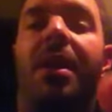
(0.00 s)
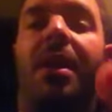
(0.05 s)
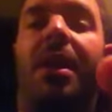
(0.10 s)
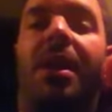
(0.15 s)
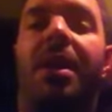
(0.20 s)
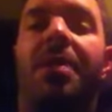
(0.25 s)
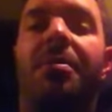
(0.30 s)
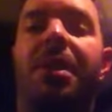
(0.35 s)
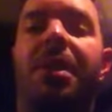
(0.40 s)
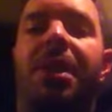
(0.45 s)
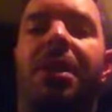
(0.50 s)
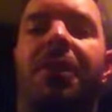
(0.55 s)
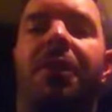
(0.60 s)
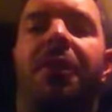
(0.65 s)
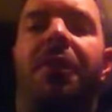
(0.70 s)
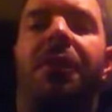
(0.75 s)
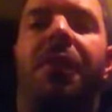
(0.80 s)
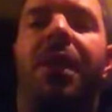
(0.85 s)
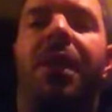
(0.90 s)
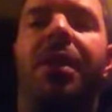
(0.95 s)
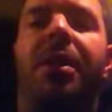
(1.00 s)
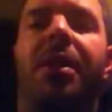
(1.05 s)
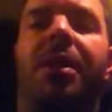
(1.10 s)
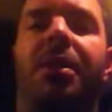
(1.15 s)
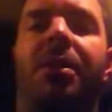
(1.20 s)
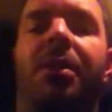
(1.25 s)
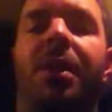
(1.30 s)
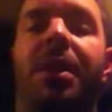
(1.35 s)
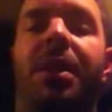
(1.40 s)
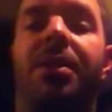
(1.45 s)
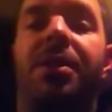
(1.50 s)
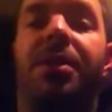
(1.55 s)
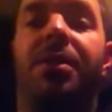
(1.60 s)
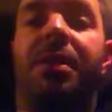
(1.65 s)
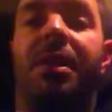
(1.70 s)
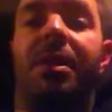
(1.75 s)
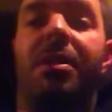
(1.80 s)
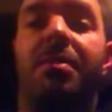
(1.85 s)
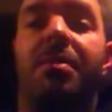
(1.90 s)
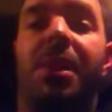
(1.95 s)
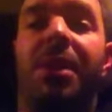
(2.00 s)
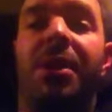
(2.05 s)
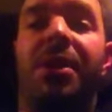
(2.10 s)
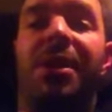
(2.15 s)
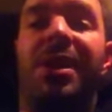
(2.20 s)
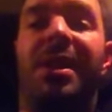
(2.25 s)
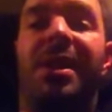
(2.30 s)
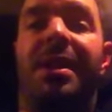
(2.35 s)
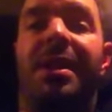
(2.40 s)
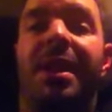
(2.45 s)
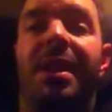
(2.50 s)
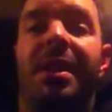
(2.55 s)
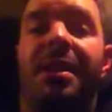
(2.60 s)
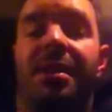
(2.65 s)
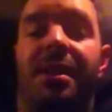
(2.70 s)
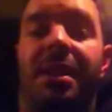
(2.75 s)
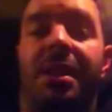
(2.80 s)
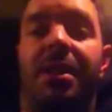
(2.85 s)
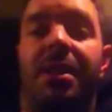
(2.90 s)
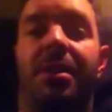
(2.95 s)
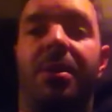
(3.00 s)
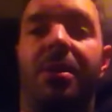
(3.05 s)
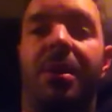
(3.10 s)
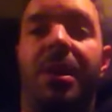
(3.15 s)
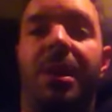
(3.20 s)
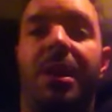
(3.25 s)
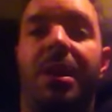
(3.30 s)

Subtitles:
I'm going to follow you in so much detail,